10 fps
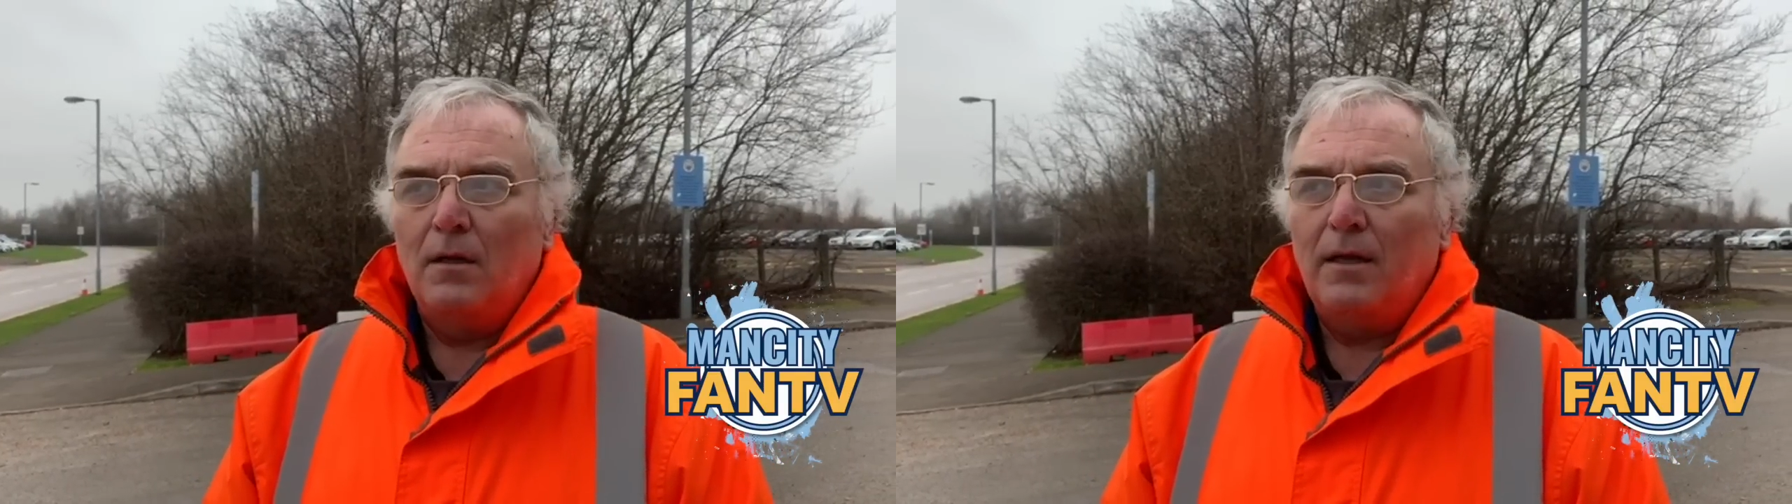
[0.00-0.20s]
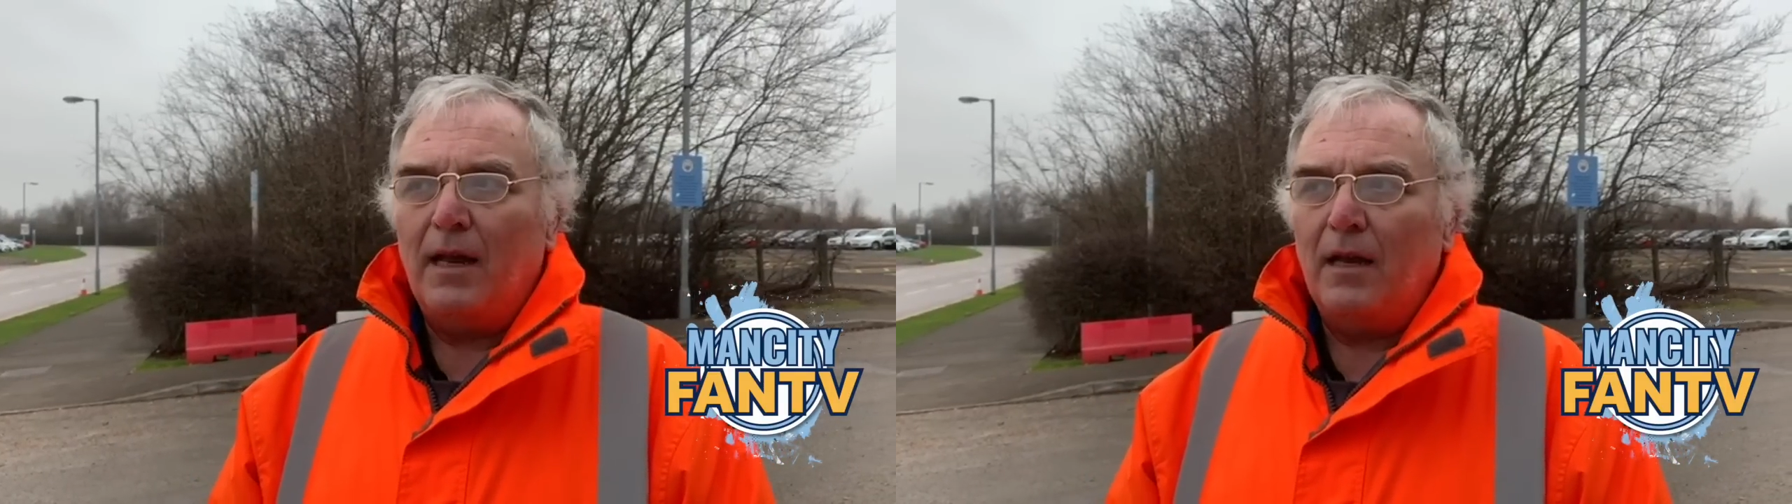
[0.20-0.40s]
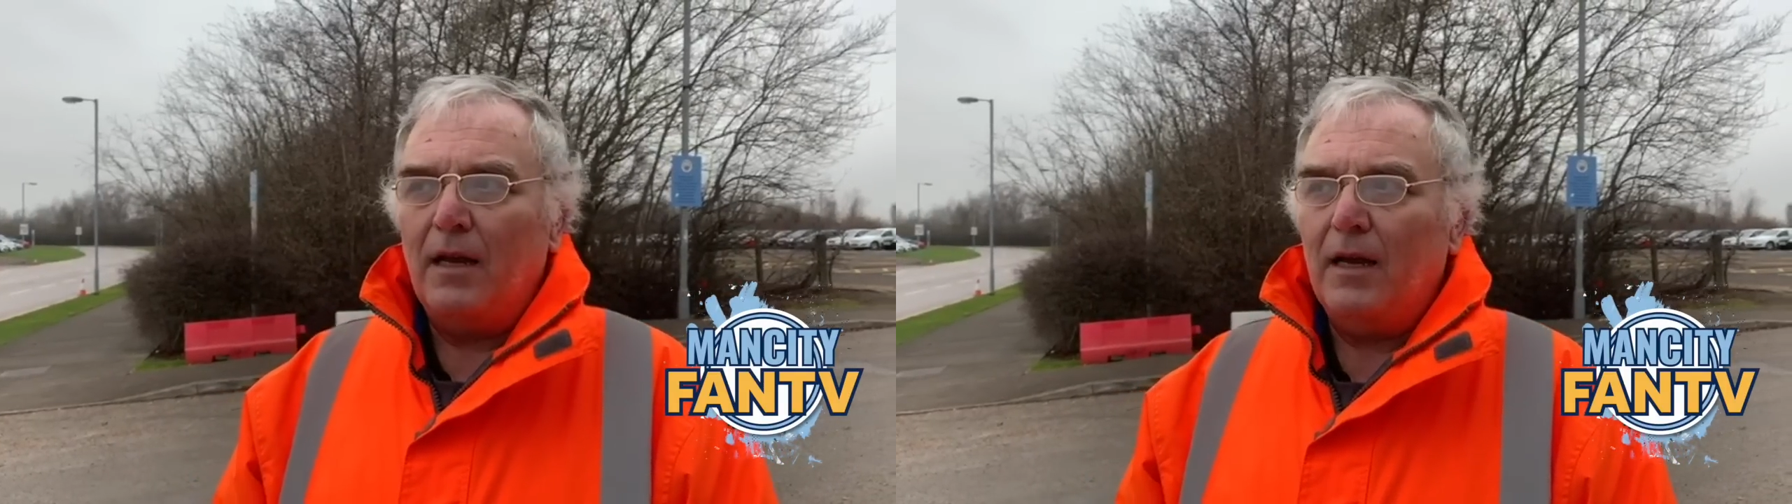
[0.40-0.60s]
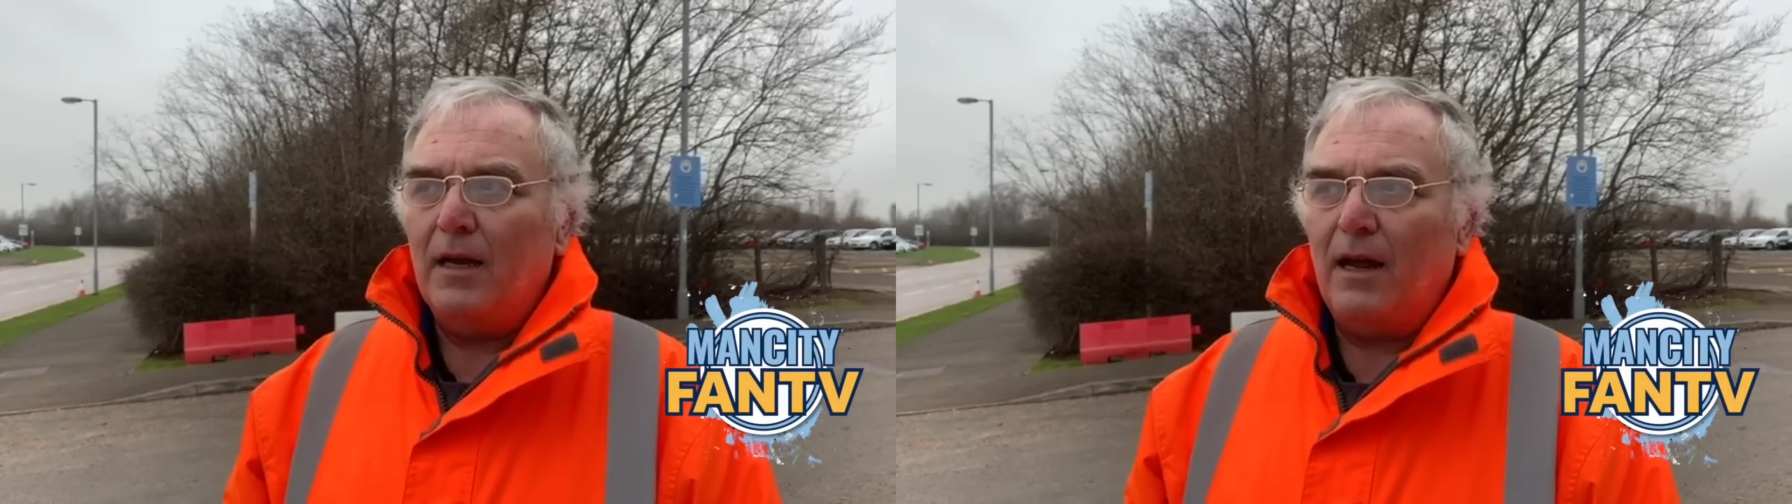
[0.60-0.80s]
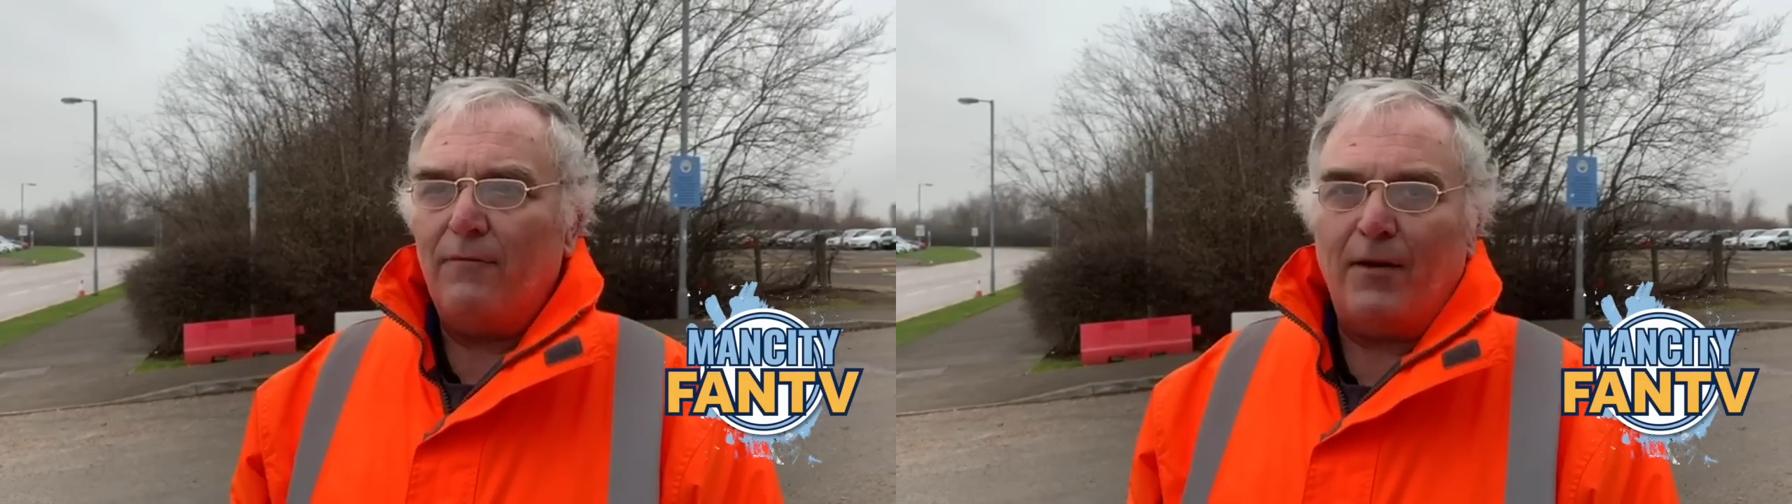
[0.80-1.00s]
get
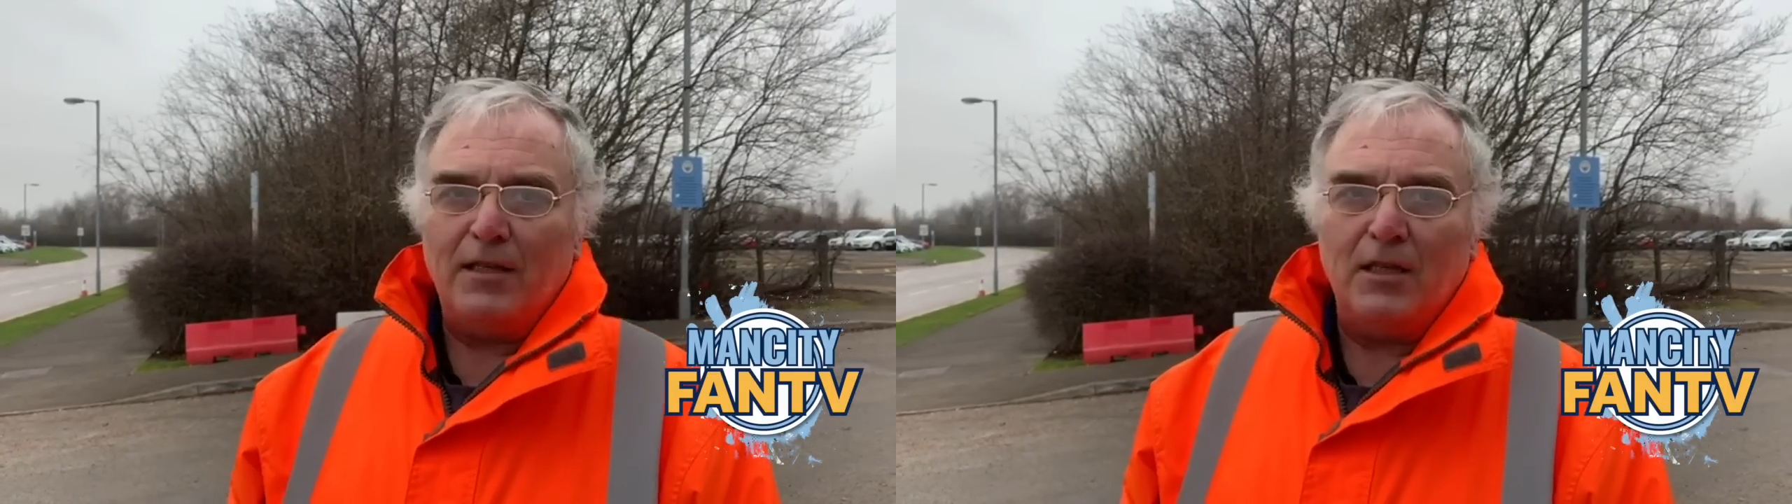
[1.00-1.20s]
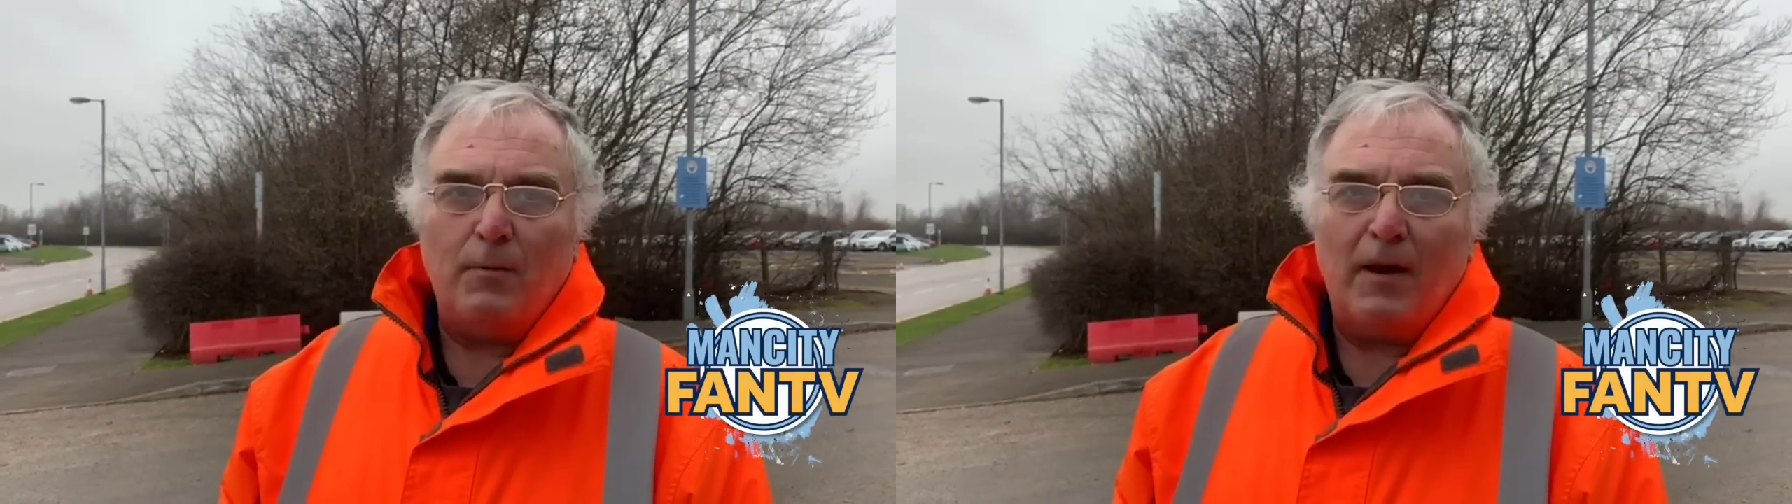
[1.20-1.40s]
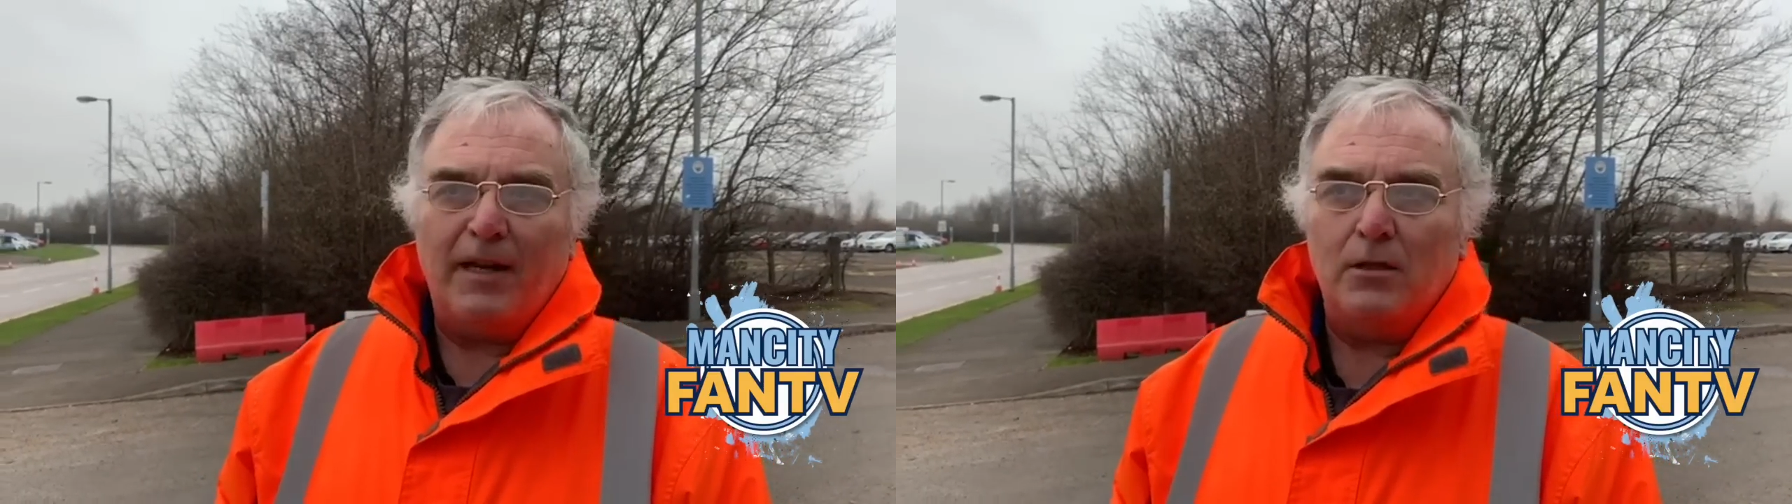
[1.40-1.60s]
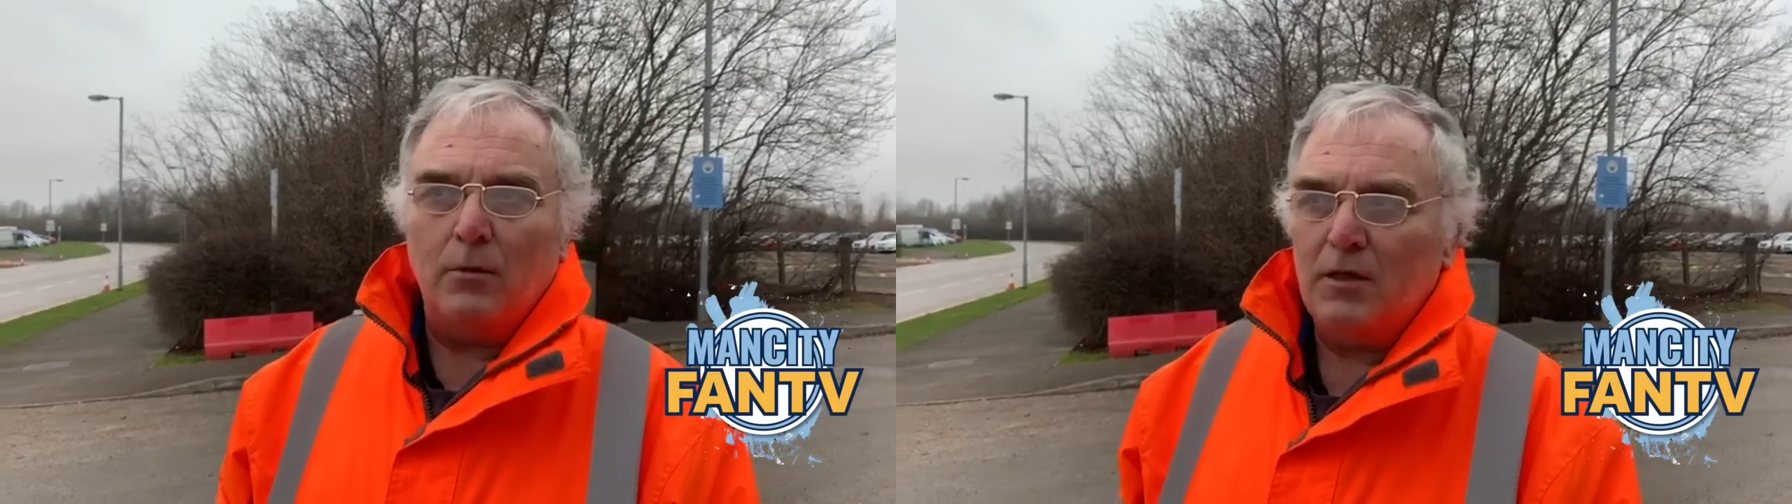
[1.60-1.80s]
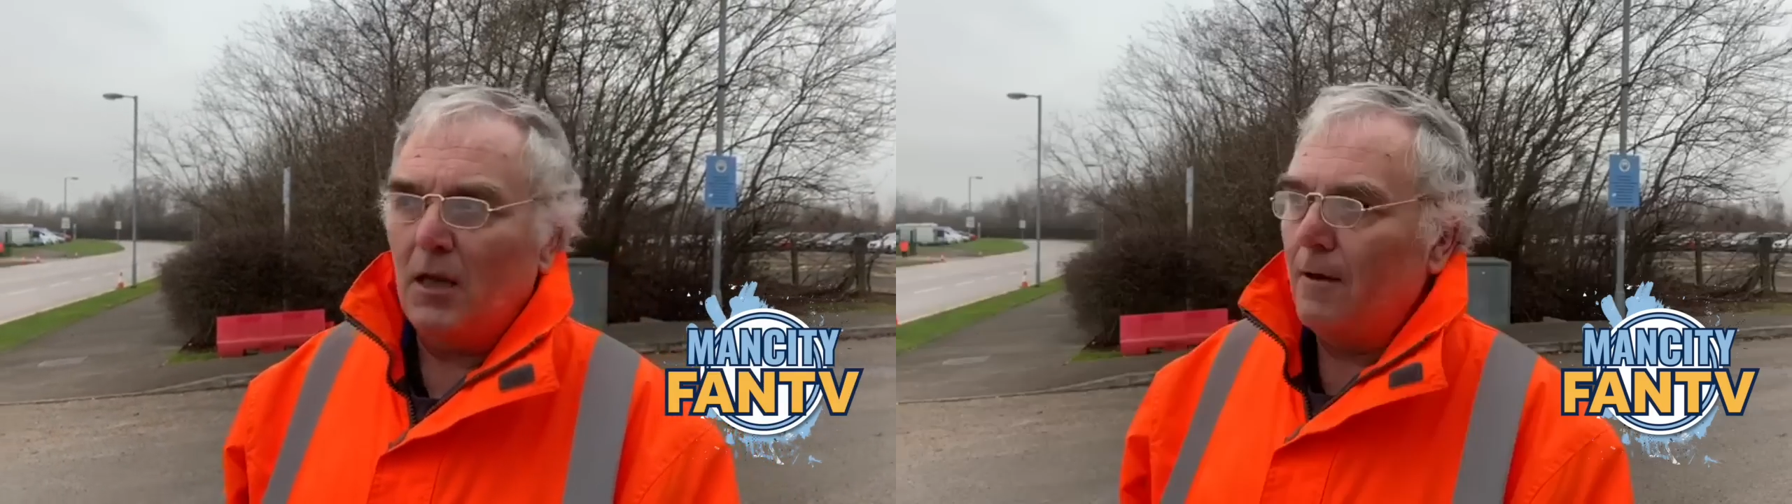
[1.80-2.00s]
the advantage back
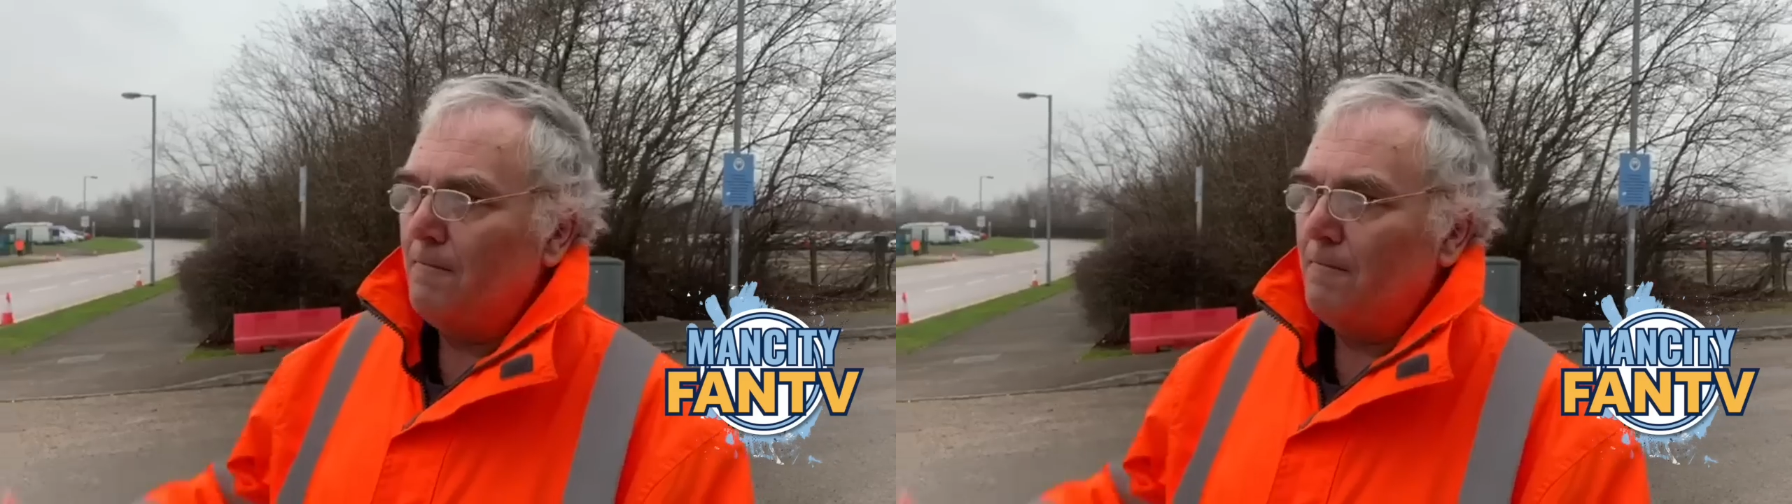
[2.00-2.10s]
into us.